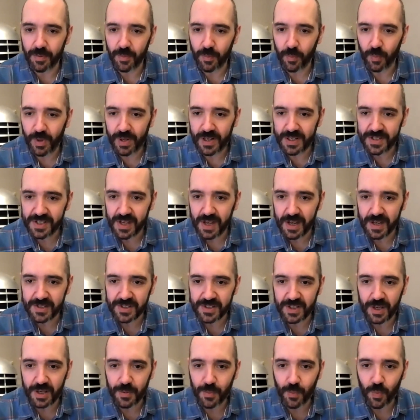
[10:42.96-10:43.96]
Will is
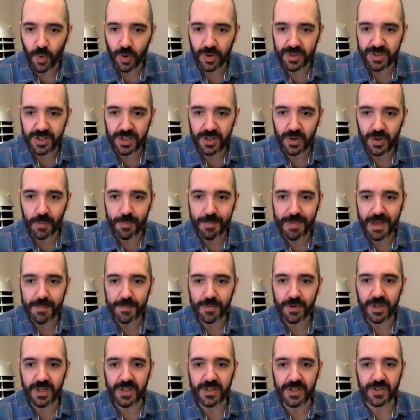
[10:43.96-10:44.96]
asking, what are your
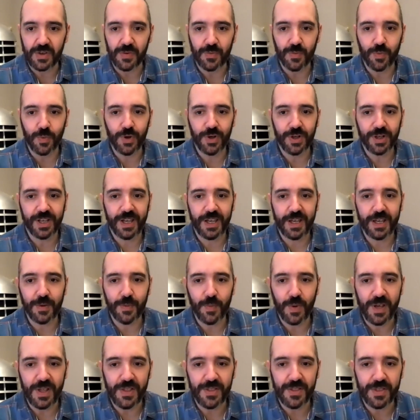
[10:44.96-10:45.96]
memories of working
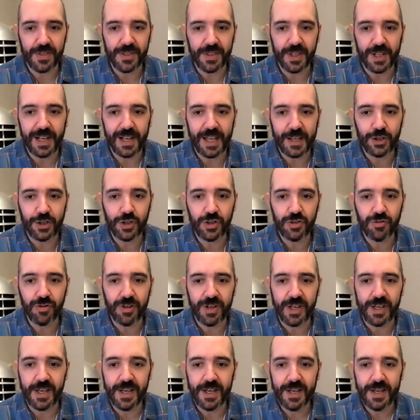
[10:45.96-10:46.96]
with the
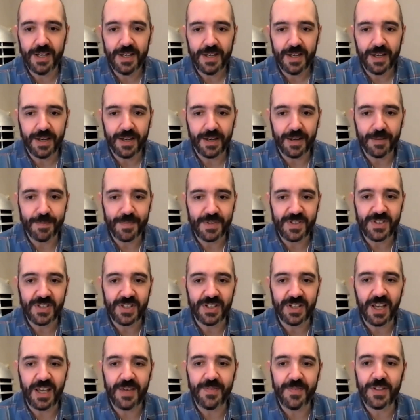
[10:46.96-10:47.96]
legendary Sir
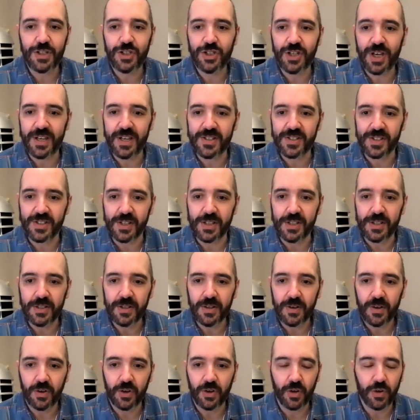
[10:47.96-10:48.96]
David
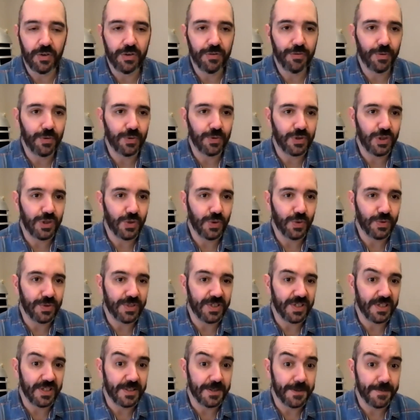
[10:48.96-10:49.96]
Jason on Only Fools and
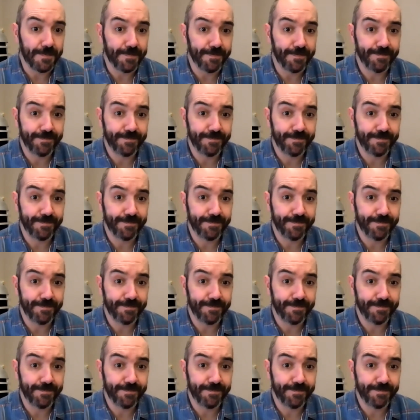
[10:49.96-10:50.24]
Horses?